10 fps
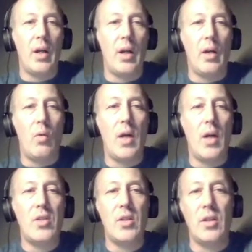
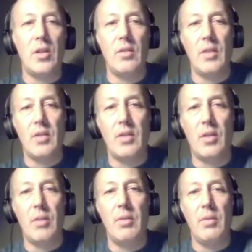Washington, it's going to be
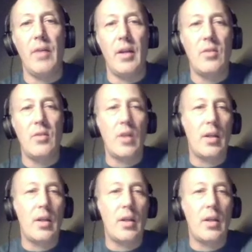Vanecek.